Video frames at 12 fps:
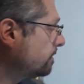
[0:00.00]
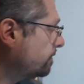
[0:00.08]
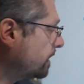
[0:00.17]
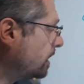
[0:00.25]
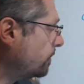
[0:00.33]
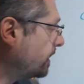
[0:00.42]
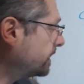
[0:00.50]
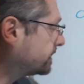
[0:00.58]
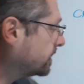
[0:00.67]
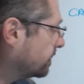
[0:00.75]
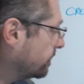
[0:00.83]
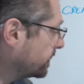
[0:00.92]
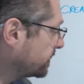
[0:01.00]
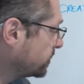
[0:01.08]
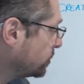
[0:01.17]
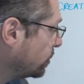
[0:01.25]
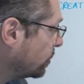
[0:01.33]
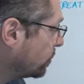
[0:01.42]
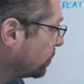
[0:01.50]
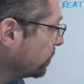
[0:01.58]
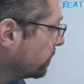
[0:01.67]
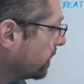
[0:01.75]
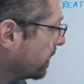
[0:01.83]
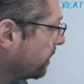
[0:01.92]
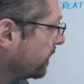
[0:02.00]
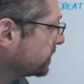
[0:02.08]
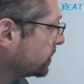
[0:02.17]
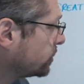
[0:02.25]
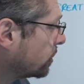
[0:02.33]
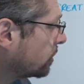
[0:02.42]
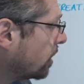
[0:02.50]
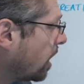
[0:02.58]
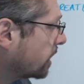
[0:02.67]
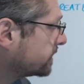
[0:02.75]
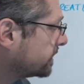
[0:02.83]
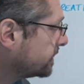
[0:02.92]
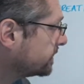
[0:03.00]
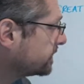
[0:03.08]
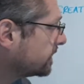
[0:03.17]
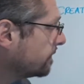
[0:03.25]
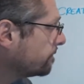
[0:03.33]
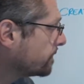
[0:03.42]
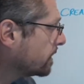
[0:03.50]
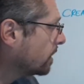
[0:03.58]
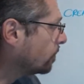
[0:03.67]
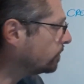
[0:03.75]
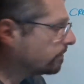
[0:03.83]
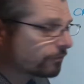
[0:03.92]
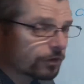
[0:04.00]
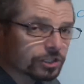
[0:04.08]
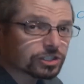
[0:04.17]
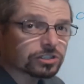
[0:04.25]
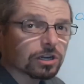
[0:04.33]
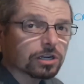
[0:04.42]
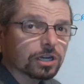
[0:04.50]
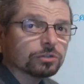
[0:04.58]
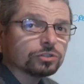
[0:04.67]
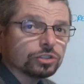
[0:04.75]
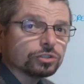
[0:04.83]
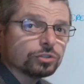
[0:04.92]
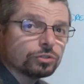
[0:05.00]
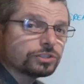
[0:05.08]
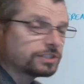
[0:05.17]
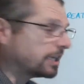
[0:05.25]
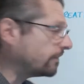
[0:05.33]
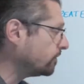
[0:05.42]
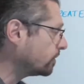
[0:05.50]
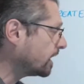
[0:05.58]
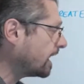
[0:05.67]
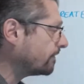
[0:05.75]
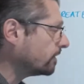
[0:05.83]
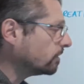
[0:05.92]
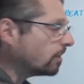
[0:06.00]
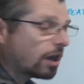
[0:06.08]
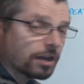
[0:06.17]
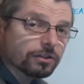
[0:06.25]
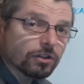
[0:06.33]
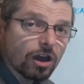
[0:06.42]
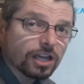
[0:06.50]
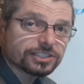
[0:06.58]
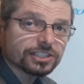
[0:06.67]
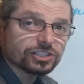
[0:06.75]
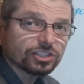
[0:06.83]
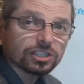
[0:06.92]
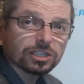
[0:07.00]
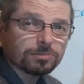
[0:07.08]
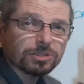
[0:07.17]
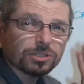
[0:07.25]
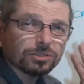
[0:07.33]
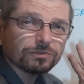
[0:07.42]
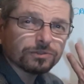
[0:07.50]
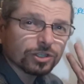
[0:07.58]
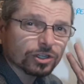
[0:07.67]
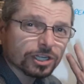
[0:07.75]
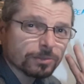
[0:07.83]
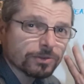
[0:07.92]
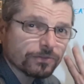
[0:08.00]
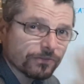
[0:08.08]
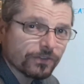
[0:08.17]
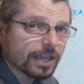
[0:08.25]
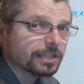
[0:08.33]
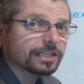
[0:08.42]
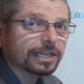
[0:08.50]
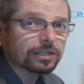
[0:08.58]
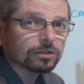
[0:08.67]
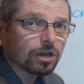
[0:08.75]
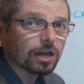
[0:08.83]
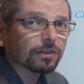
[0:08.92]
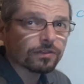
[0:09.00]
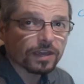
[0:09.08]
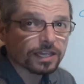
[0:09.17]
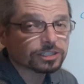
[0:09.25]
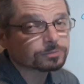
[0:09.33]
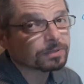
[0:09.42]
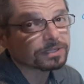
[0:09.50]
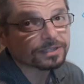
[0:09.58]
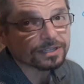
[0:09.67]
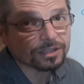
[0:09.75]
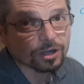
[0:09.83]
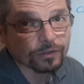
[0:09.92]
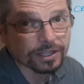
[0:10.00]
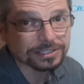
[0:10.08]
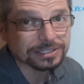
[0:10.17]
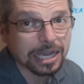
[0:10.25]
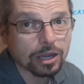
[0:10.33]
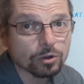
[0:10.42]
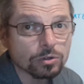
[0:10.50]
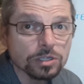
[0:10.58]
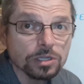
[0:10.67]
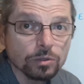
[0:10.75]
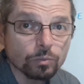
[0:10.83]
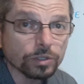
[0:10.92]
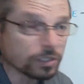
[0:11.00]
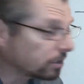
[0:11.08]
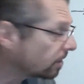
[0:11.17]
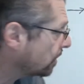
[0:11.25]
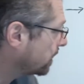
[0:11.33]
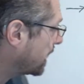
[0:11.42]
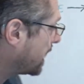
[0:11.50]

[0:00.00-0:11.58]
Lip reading: But anyways, this is you, this is your losses. When you first start out and you do stuff, you're gonna have a lot of losses. You're gonna be failing at a lot of things, but you know, that's how we learn.